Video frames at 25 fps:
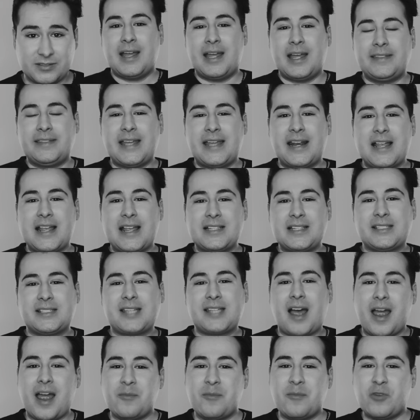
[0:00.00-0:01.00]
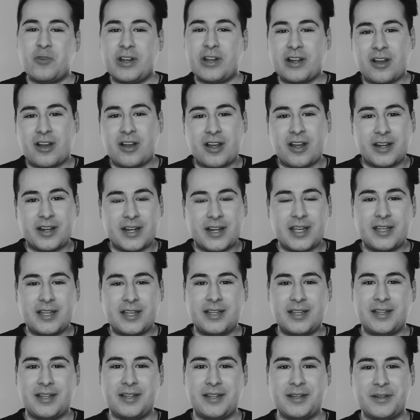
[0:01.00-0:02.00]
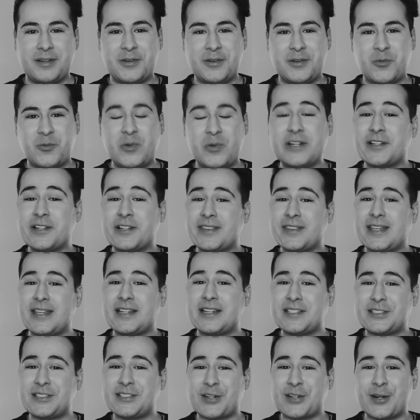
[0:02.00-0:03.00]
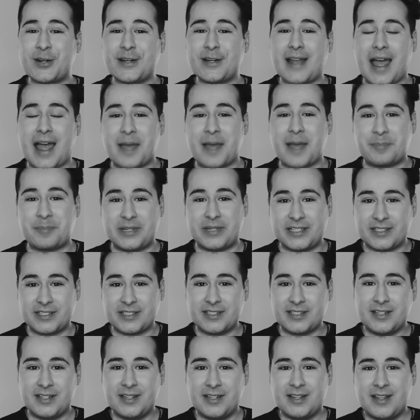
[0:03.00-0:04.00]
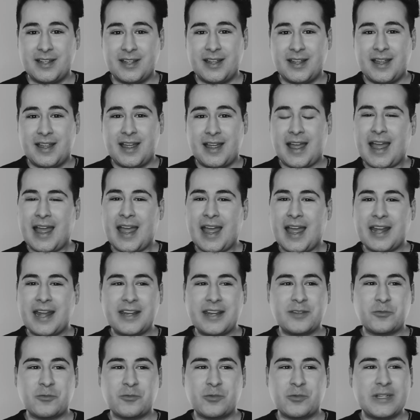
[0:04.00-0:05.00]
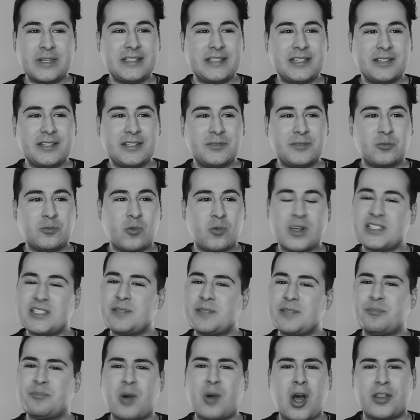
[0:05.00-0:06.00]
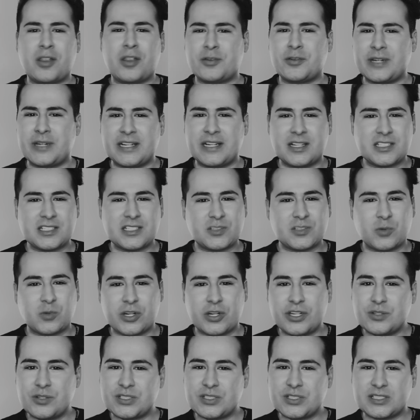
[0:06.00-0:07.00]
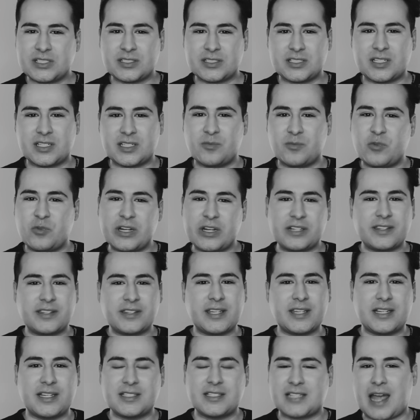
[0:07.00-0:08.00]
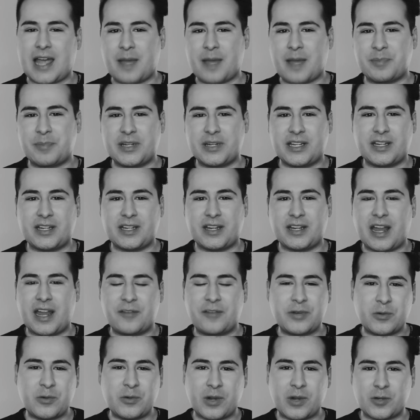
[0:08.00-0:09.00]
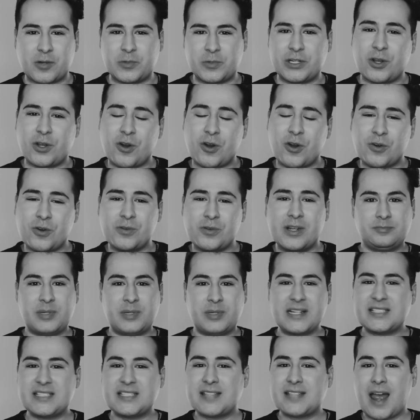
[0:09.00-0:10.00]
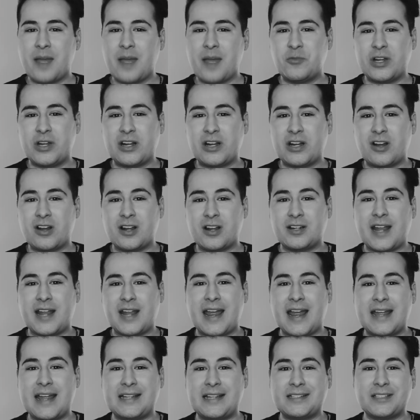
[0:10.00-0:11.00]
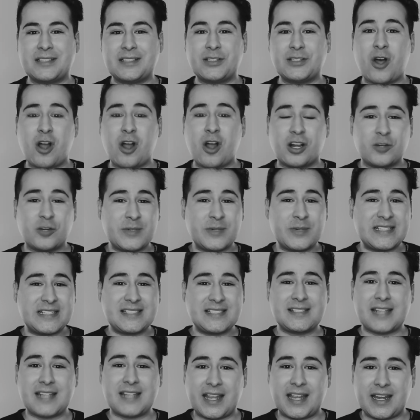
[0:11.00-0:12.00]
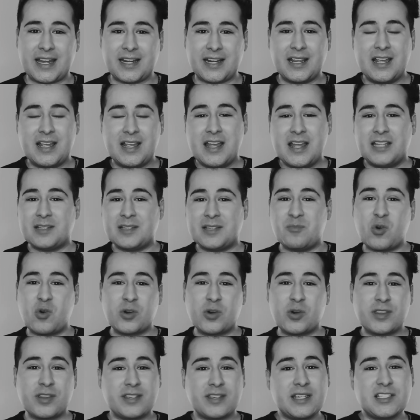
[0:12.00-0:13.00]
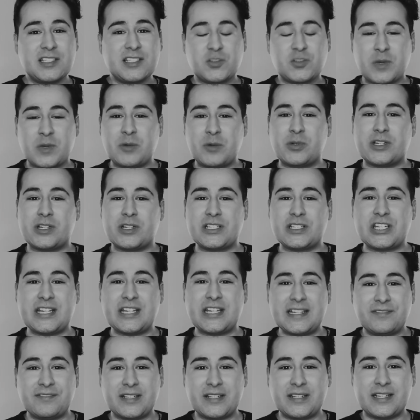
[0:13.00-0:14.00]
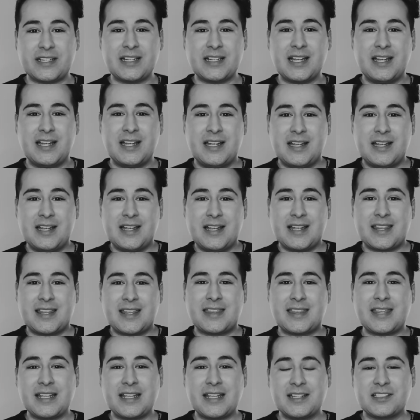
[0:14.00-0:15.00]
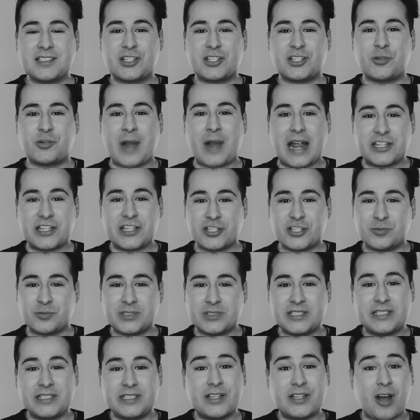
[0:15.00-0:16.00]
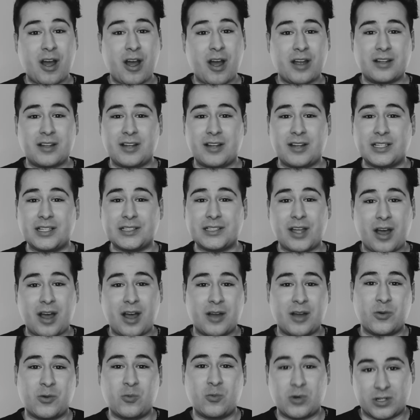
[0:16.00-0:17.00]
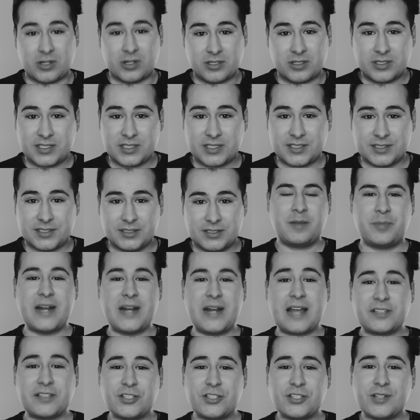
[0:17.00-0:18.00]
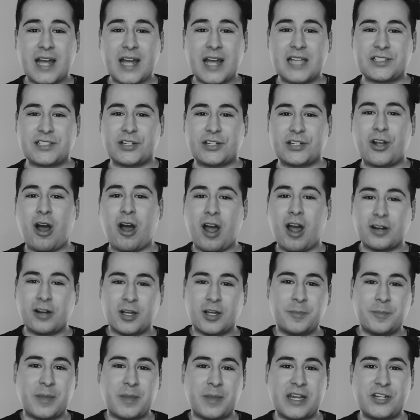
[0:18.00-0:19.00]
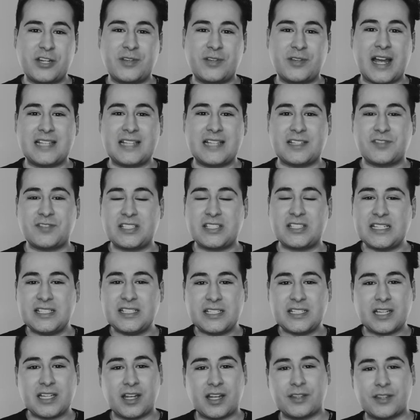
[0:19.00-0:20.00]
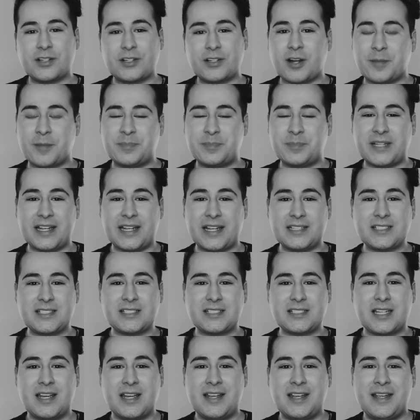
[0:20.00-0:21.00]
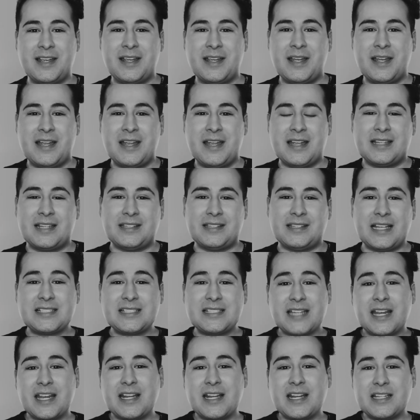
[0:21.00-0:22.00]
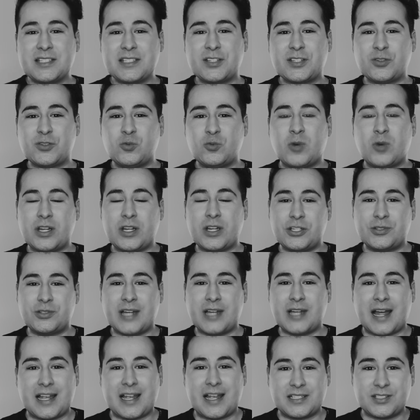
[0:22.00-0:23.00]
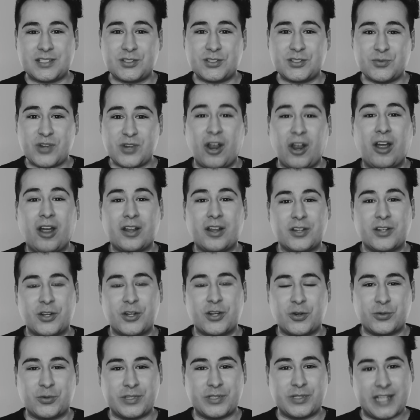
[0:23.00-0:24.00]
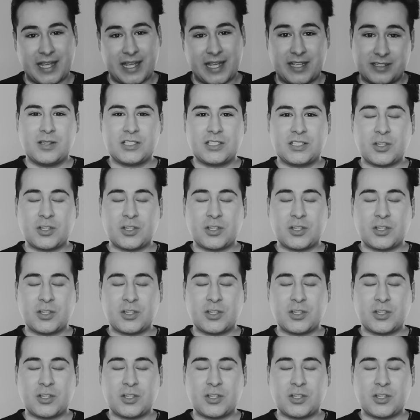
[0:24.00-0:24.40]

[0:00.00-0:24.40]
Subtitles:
And then as time went on, weird things started happening. And it really wasn't bothering us. We're used to some weird things happening everywhere we go. But as time went on and the longer we stayed, the more things we were achieving, things gradually got a lot worse. But now that you guys are caught up and you guys have seen the other updates, let's get into what you guys do not know yet.